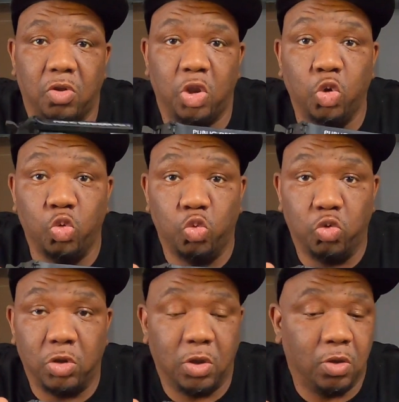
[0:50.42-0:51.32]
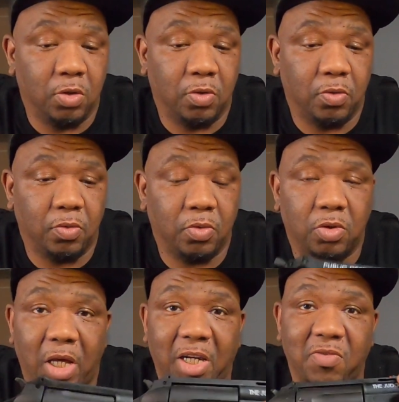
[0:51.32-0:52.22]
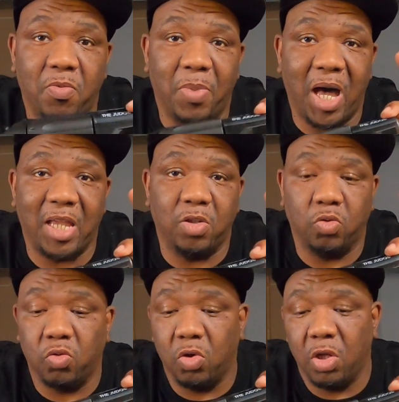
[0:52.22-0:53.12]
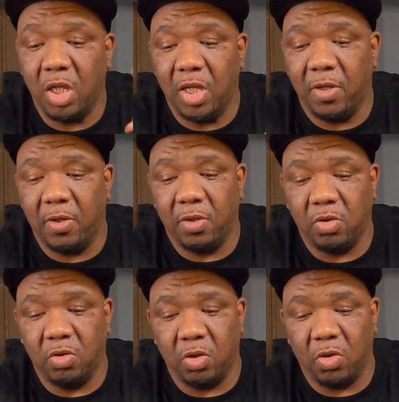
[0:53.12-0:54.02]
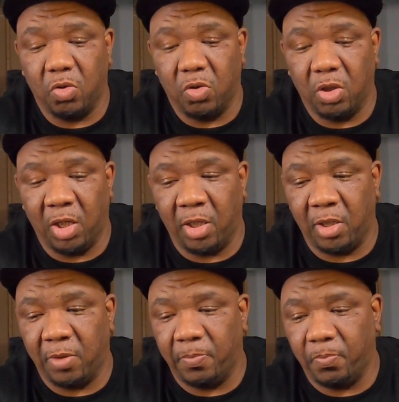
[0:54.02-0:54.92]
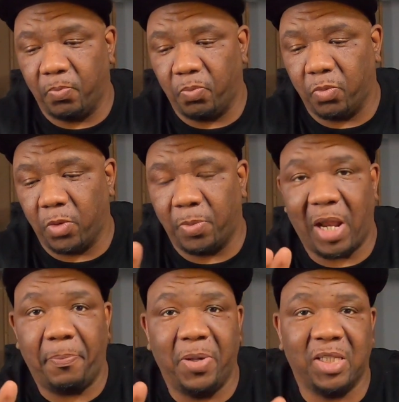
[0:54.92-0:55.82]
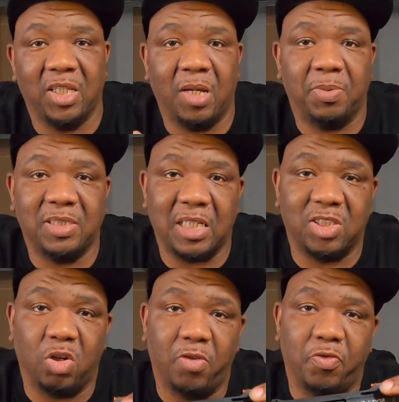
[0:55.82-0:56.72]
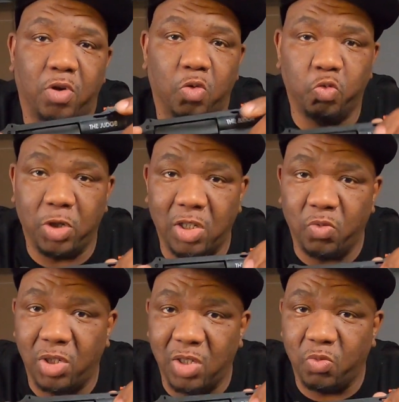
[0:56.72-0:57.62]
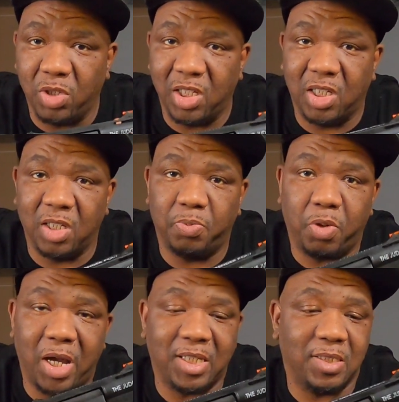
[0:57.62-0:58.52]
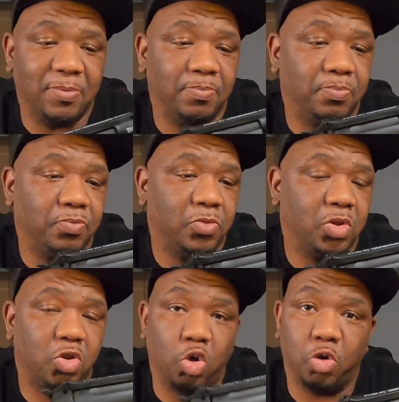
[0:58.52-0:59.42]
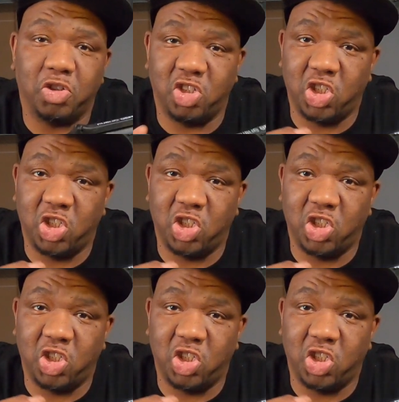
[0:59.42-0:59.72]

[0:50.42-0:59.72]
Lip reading: used. So I didn't even buy it new, you know. But I picked it up because I saw it for a really, really, really good price. Taurus